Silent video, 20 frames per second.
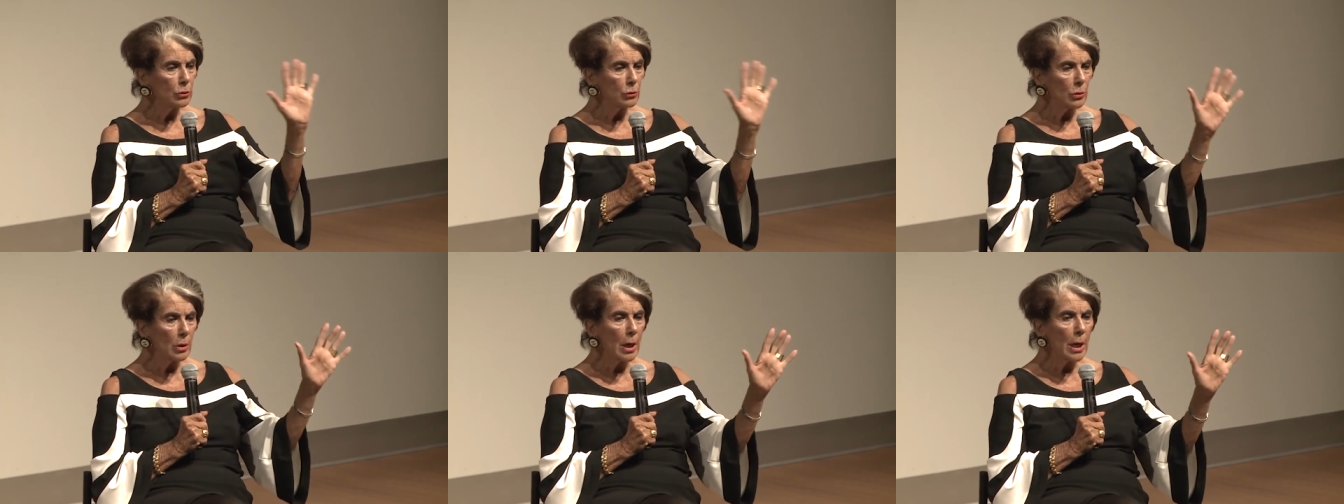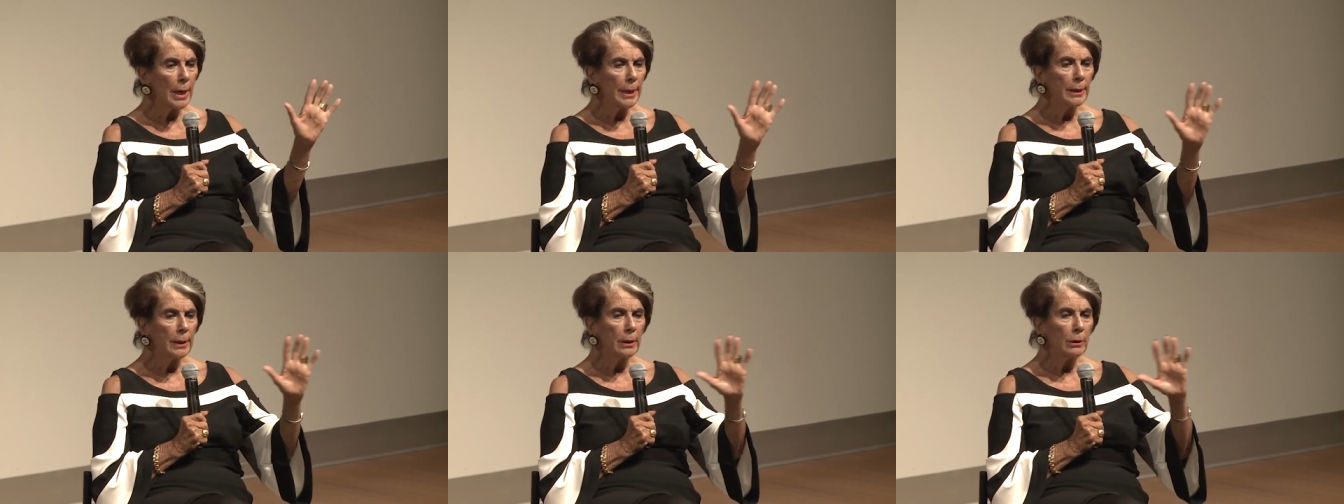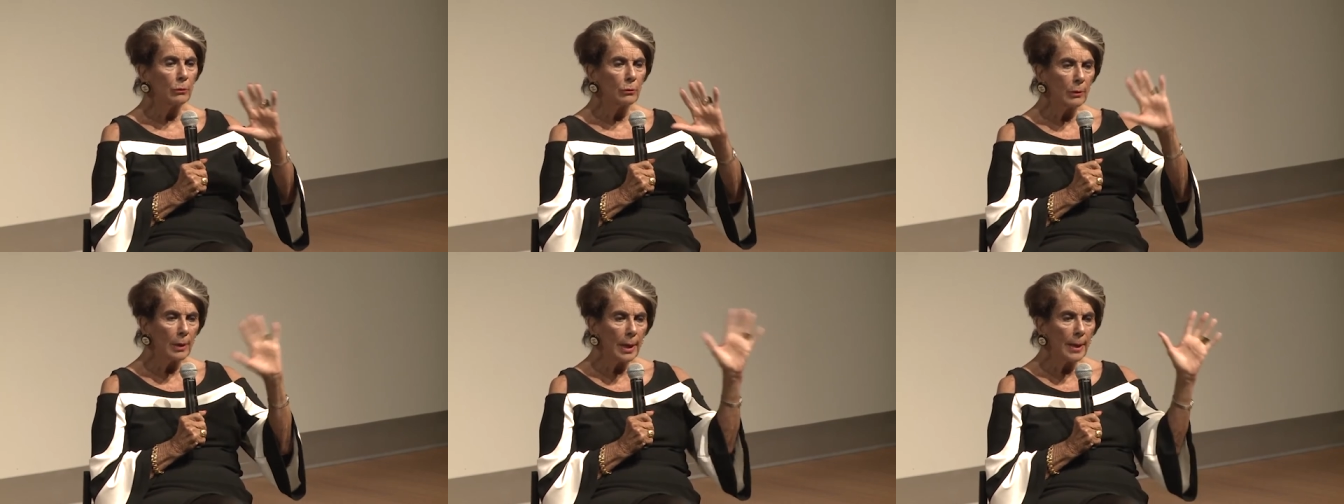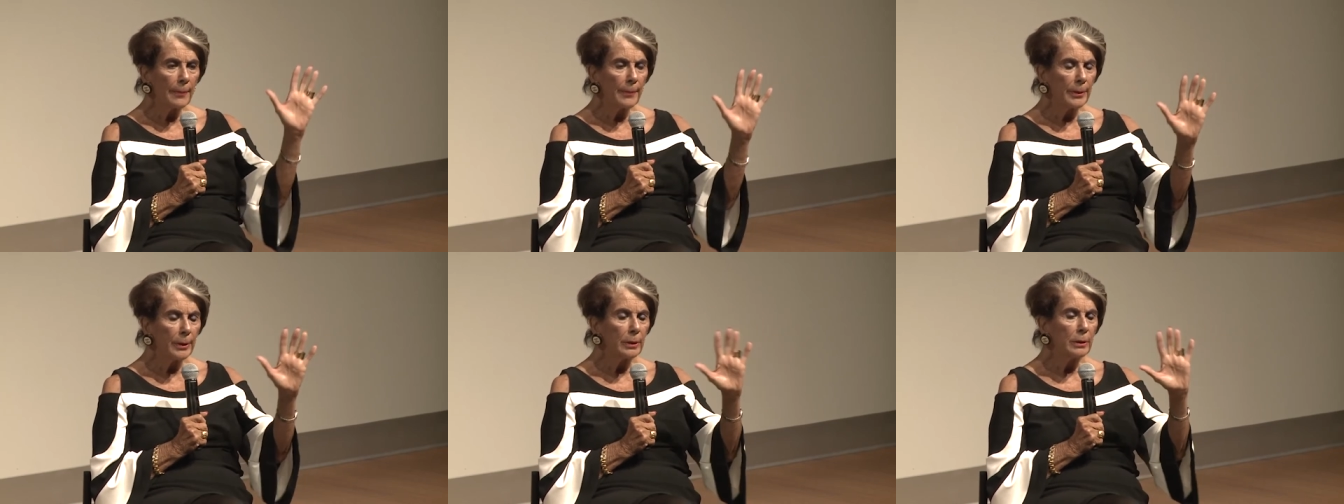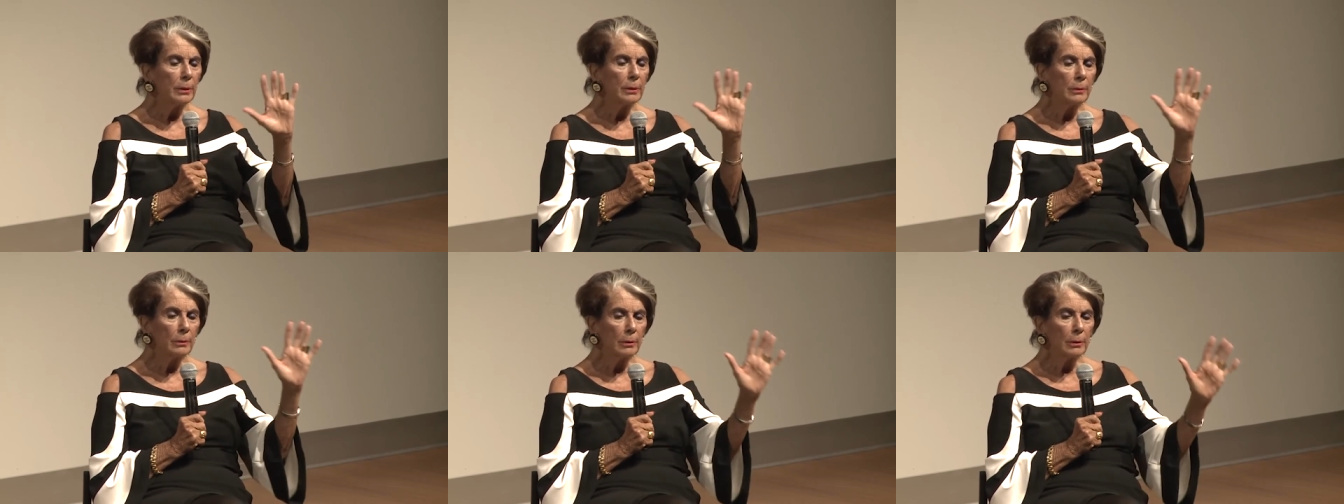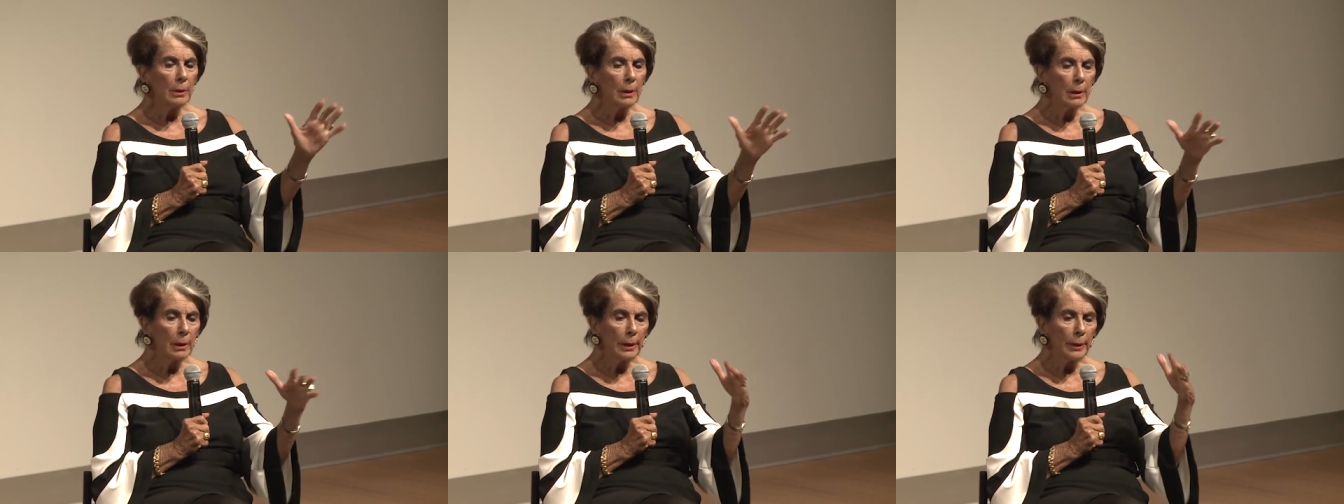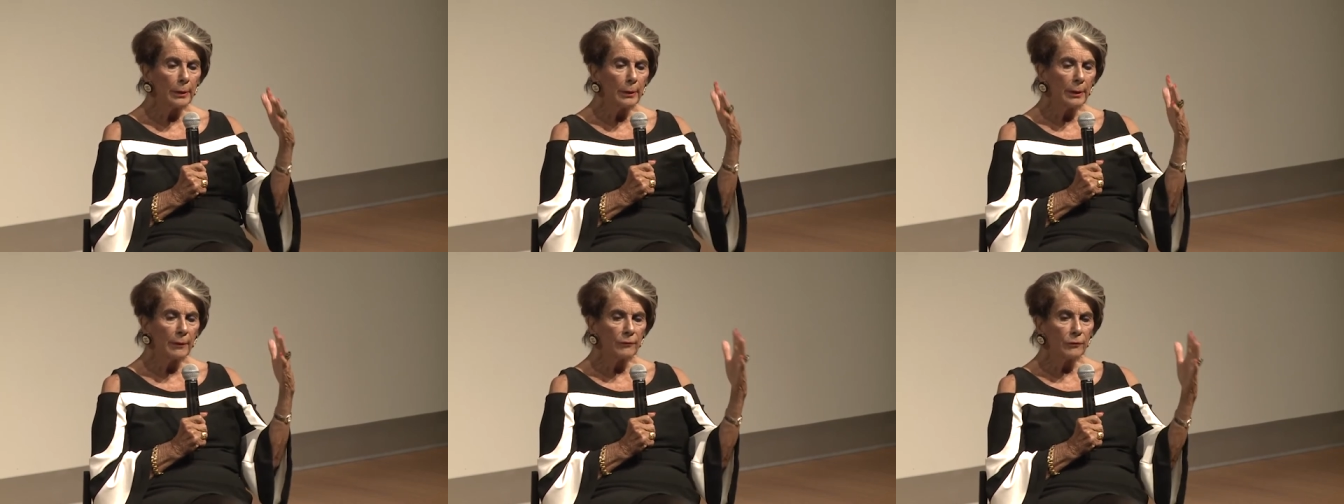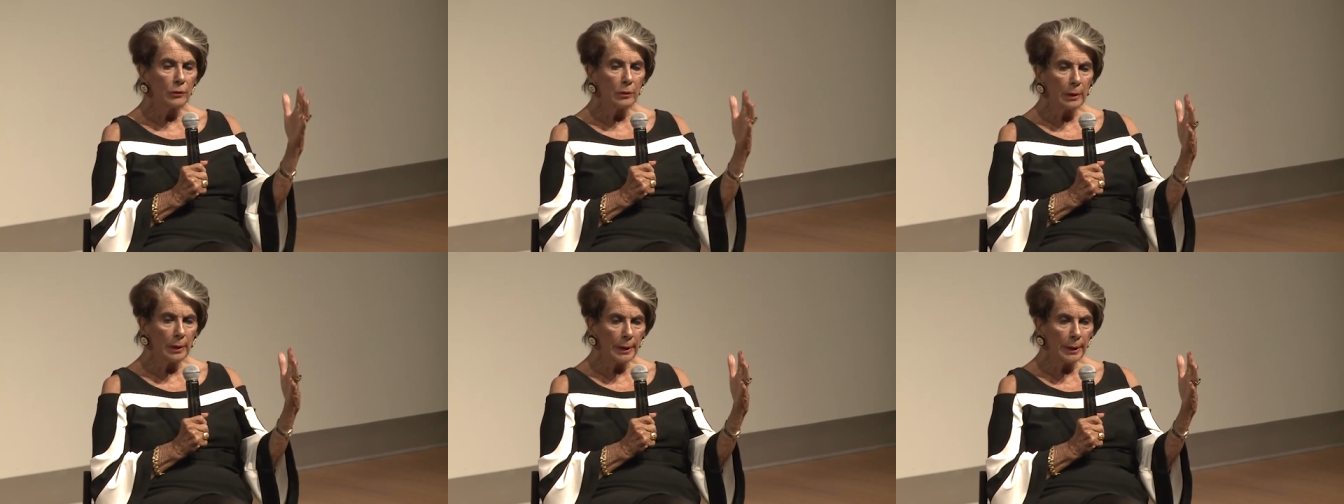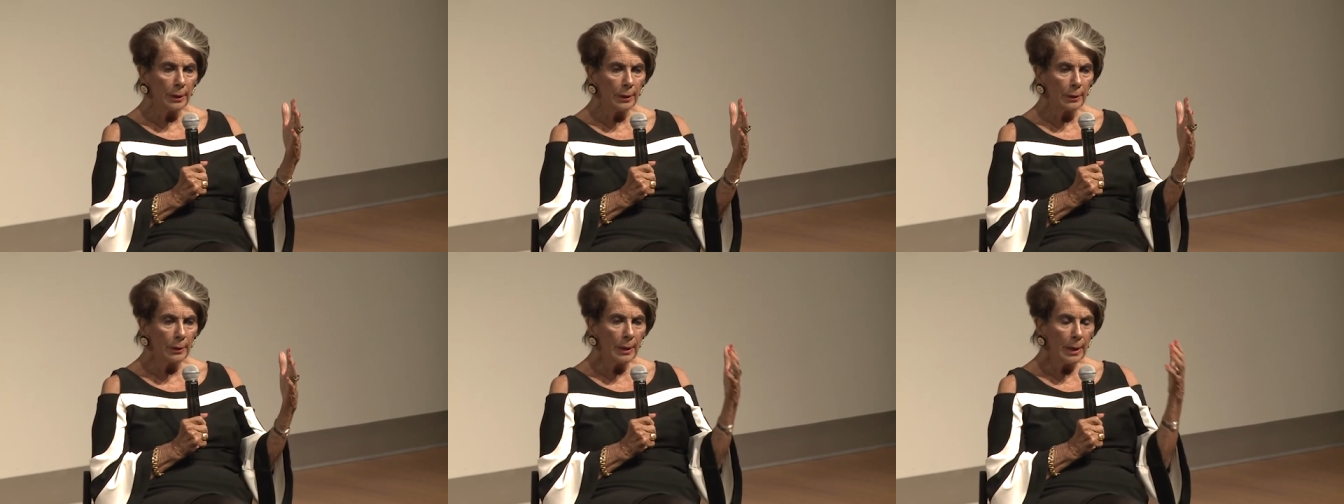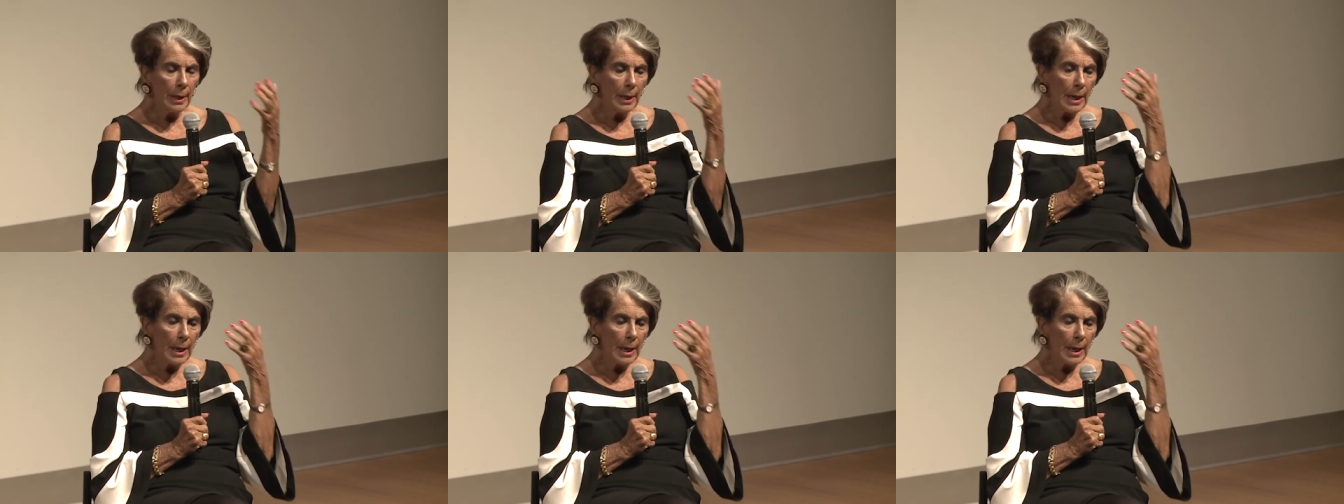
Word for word: drying it, wrapping, and layer after layer.